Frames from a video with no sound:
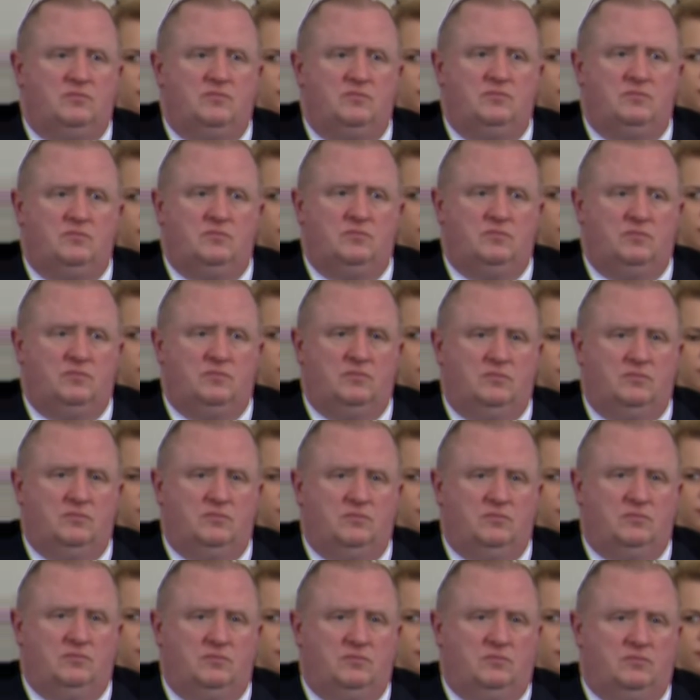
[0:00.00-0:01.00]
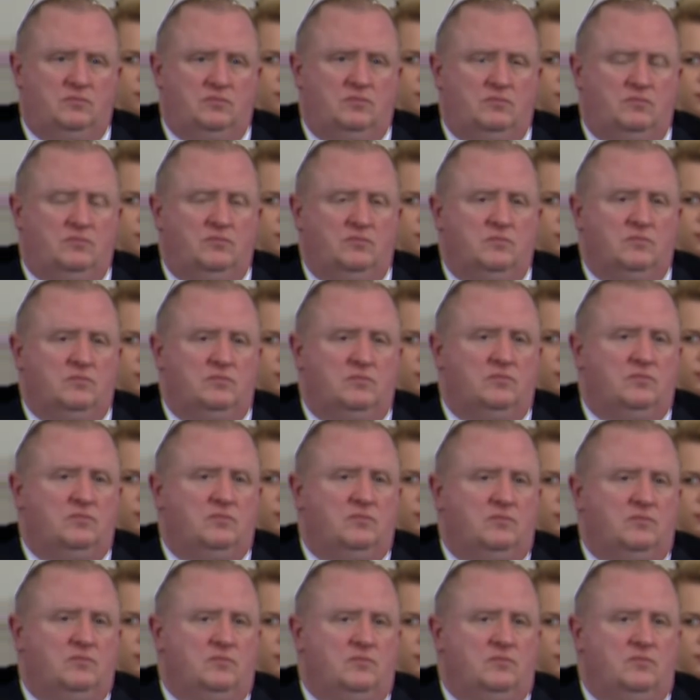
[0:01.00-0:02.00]

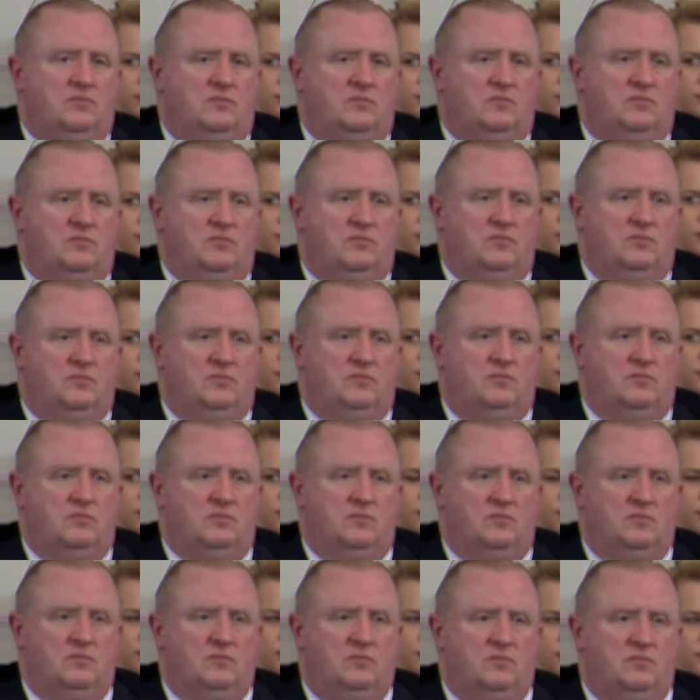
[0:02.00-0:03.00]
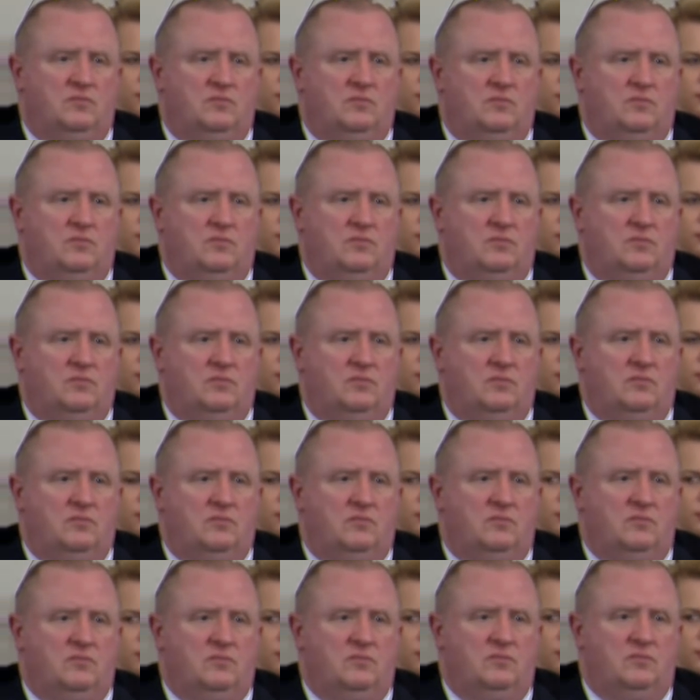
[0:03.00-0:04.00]

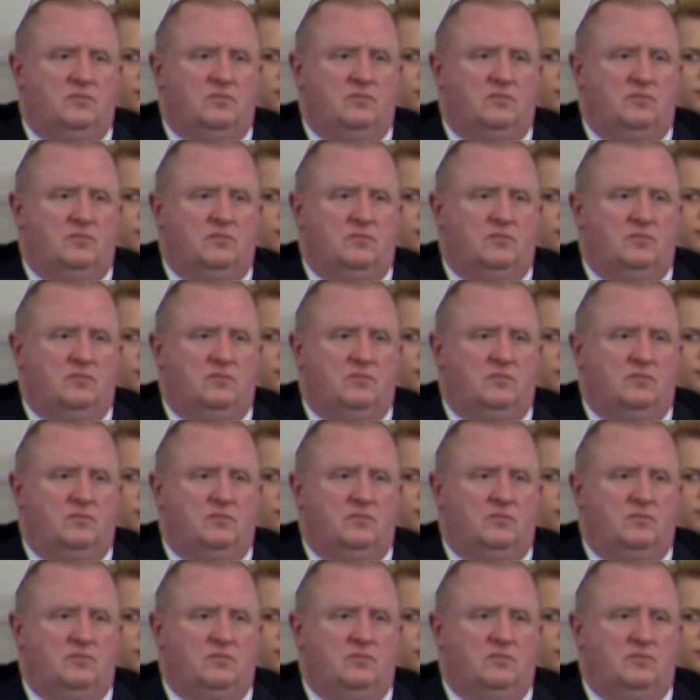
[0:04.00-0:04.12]
[no speech]